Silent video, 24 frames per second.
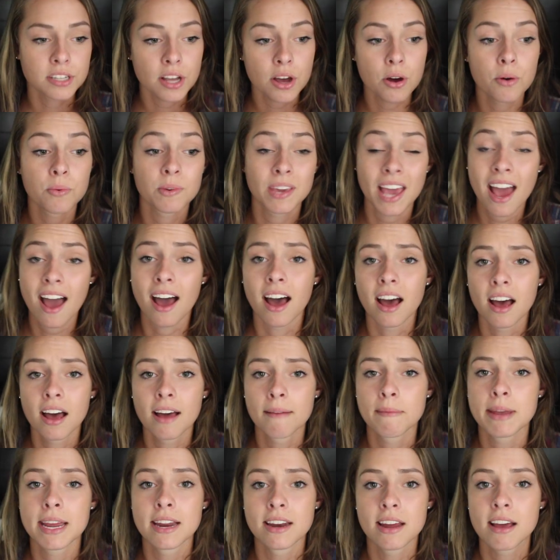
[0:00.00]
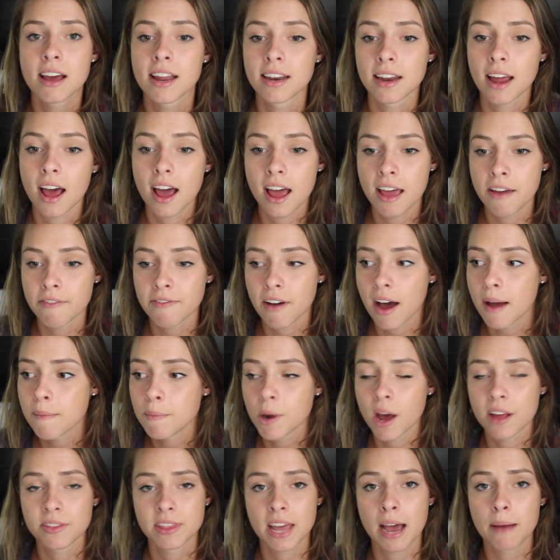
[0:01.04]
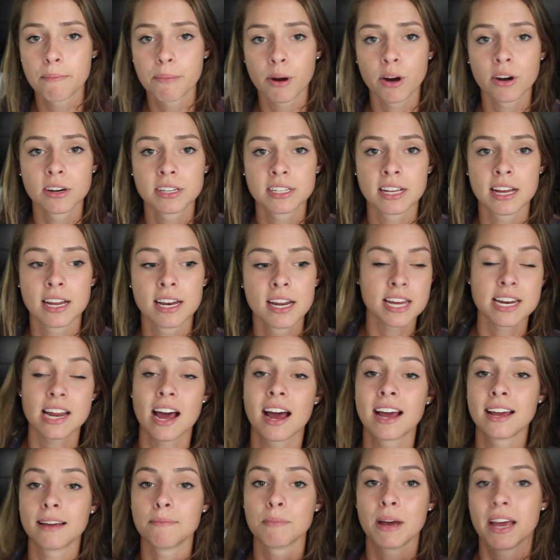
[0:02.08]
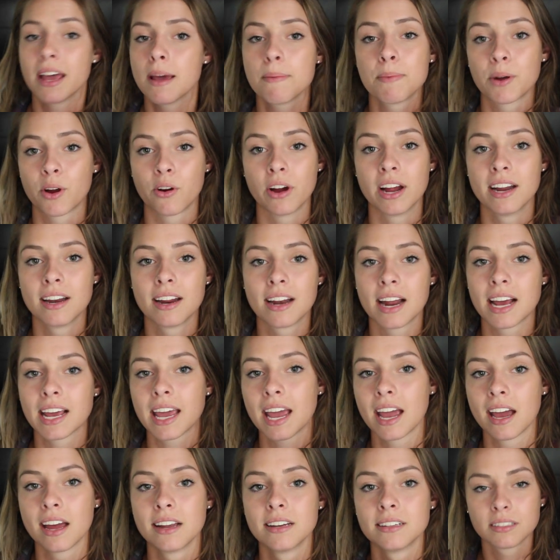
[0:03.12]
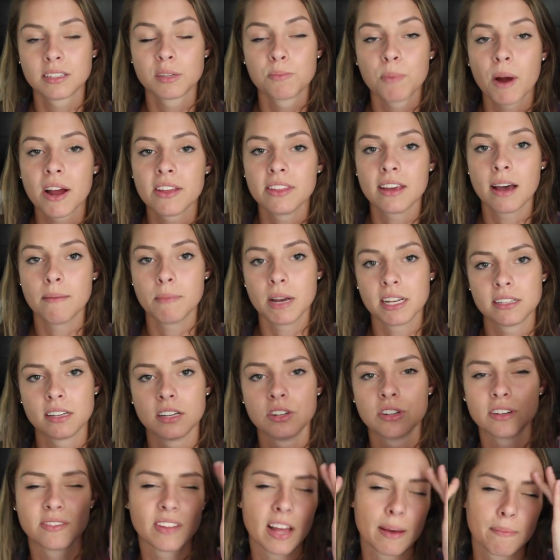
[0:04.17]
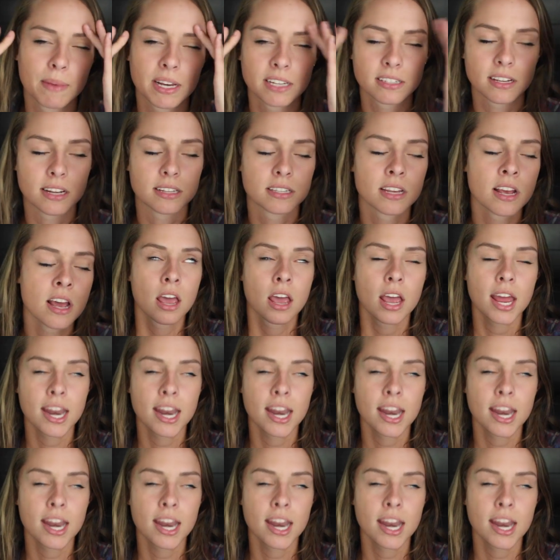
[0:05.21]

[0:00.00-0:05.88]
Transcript: So yeah, I mean, and if I'm not that person, then I am a hypocrite and I can't spread that message, if that makes sense.